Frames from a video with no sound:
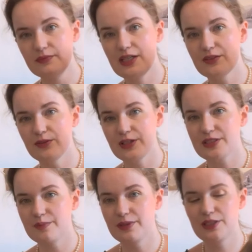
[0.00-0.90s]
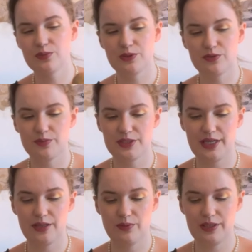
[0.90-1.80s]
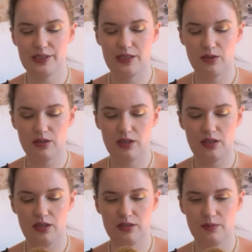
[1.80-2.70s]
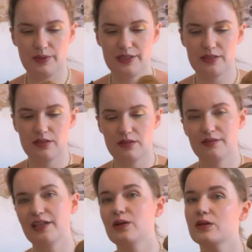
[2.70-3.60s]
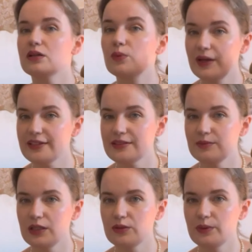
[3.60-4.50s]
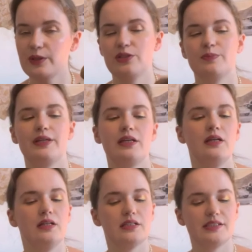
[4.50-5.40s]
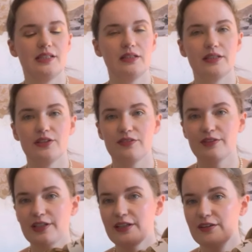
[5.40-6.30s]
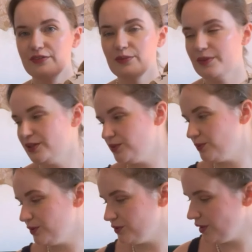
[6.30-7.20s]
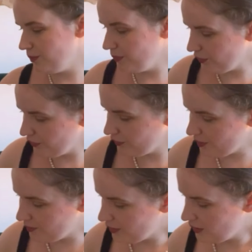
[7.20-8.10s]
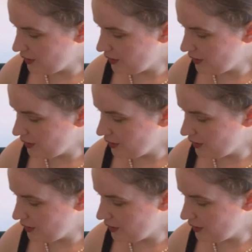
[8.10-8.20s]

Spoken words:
Like for example, these ones from Skein Queen, they look quite similar to be honest, but still they're different enough for me to want to keep both of them,